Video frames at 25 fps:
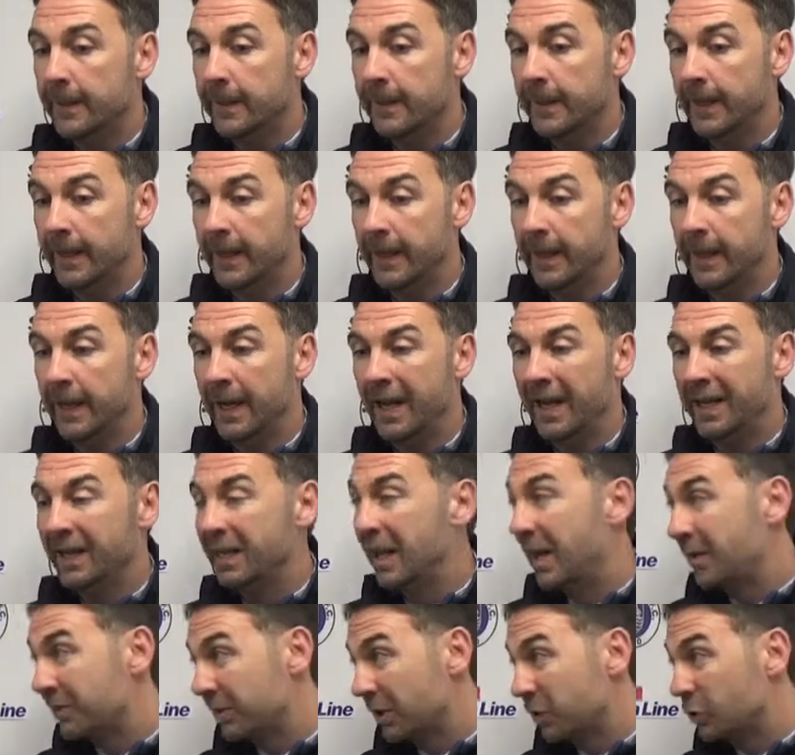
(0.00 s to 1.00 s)
And
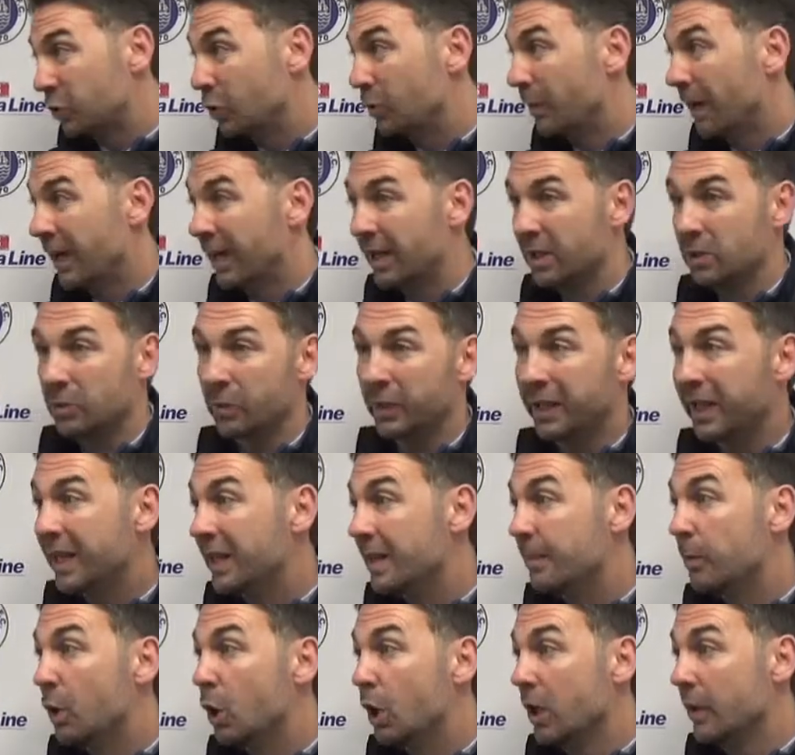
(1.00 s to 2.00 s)
after 2 minutes, we gave
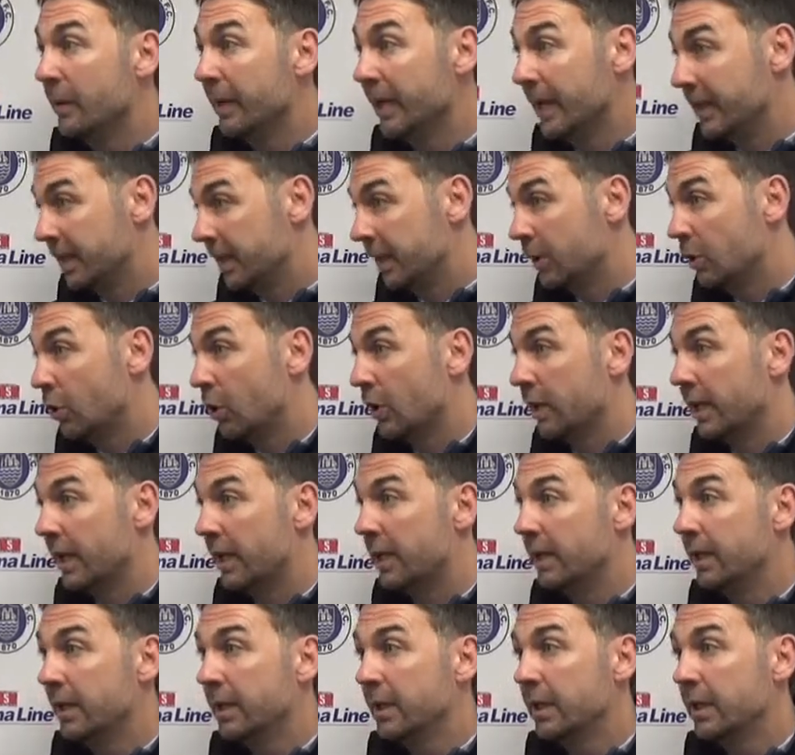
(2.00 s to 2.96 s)
the ball away in the corner